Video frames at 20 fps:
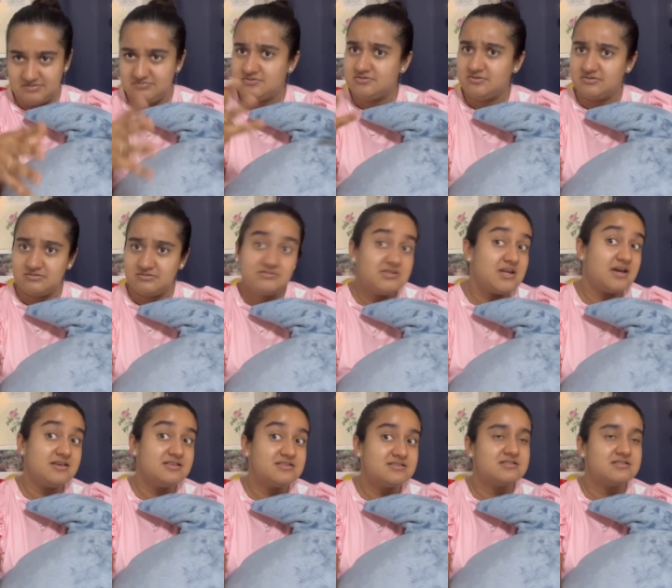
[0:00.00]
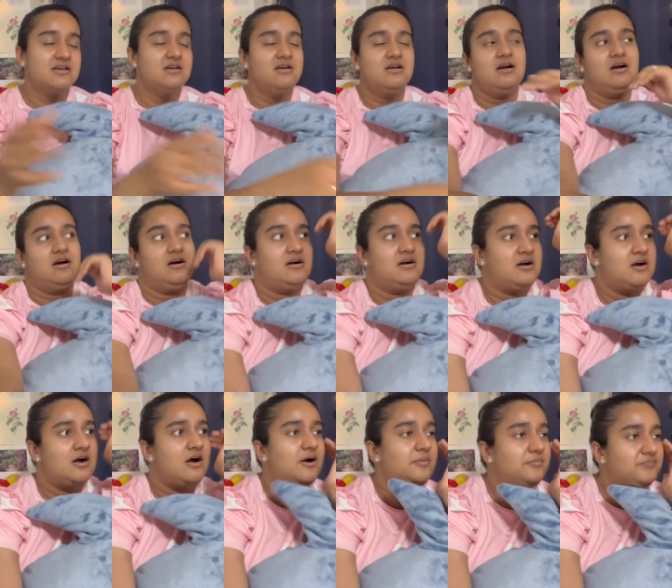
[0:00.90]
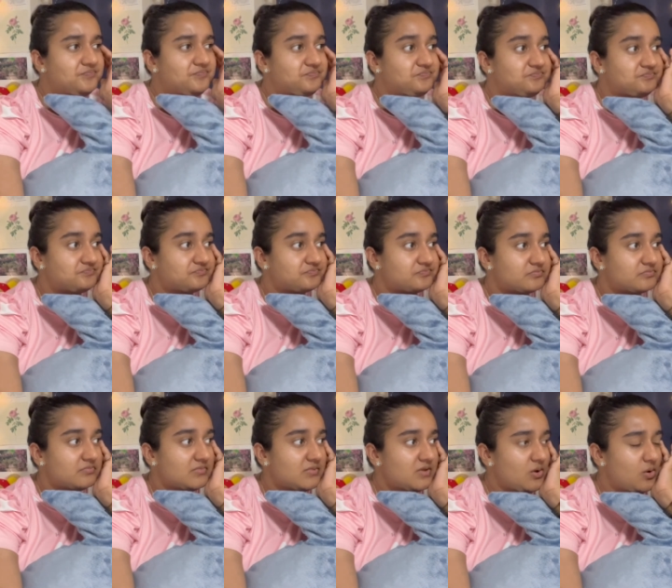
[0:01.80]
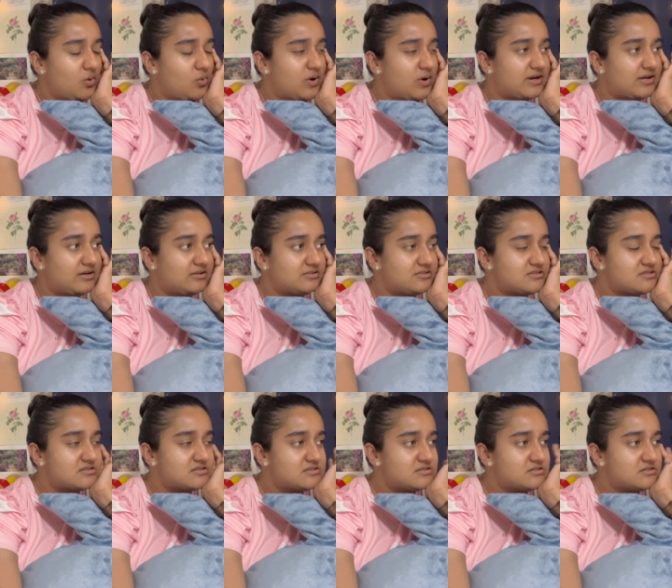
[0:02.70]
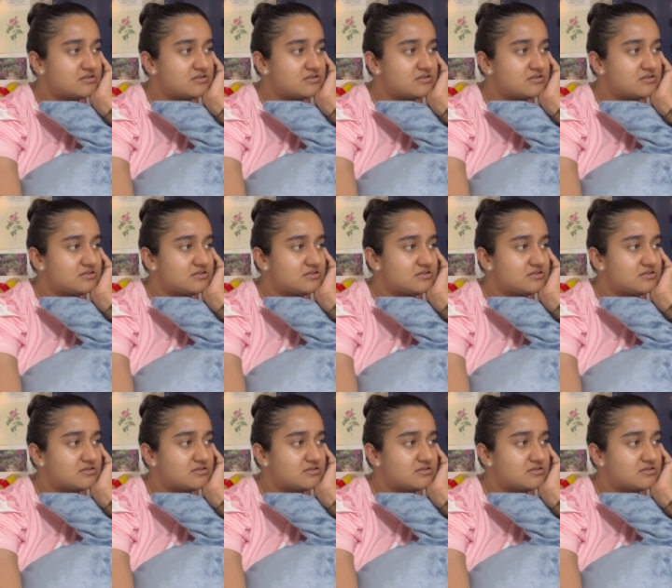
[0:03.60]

So dice, um, what else?